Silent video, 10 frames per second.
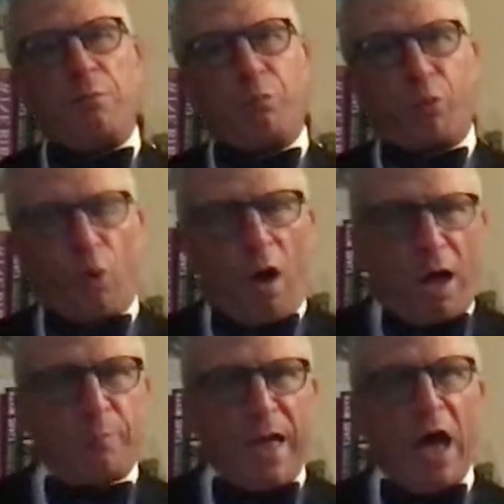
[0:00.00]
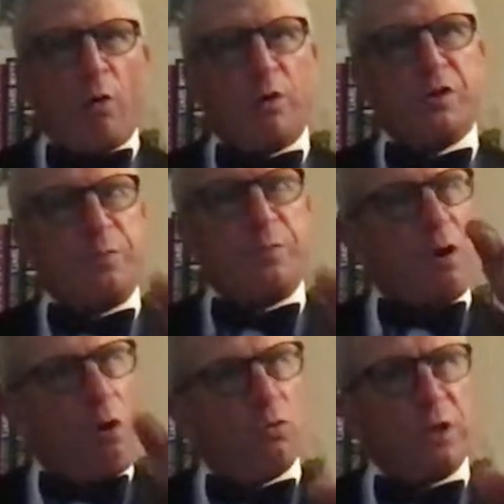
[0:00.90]
broad powers, but
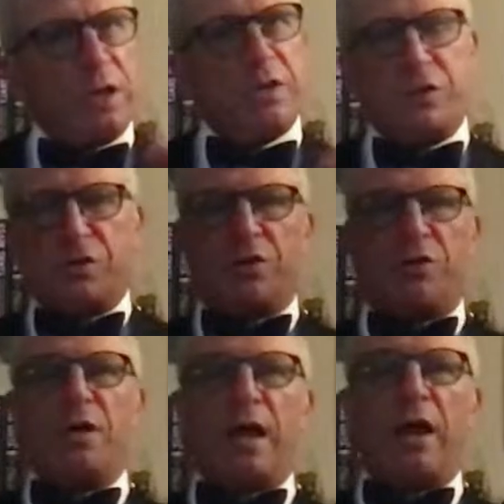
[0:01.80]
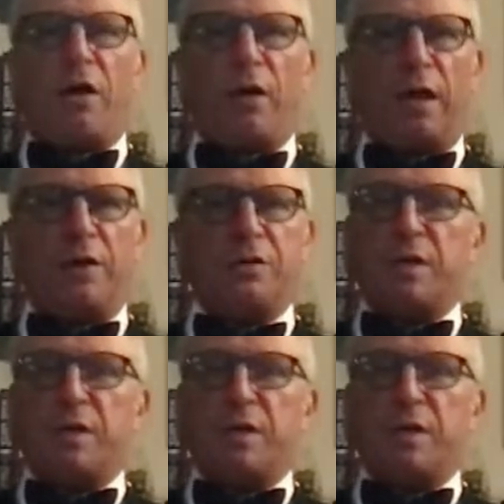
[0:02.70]
only in certain areas.